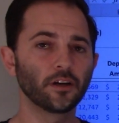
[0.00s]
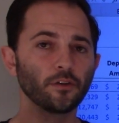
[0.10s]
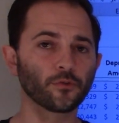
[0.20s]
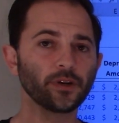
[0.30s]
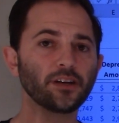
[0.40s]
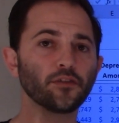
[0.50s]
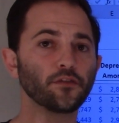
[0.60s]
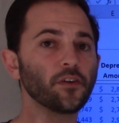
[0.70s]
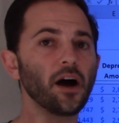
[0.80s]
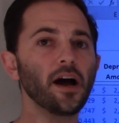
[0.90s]
3 to
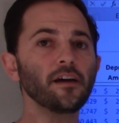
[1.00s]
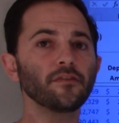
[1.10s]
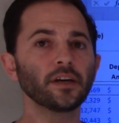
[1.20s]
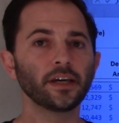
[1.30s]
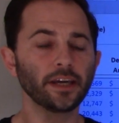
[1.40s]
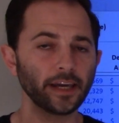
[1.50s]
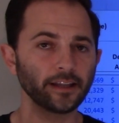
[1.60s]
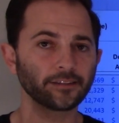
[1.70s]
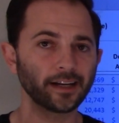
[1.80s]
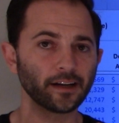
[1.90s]
5,
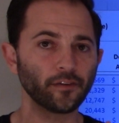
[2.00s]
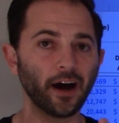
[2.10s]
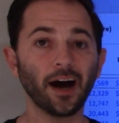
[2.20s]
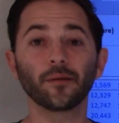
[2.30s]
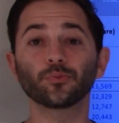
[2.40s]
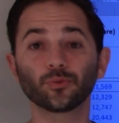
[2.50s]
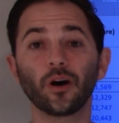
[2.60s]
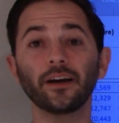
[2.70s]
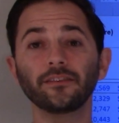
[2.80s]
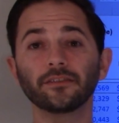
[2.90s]
it's kind of
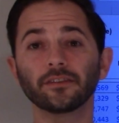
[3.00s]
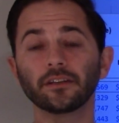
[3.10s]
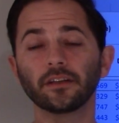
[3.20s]
high-priced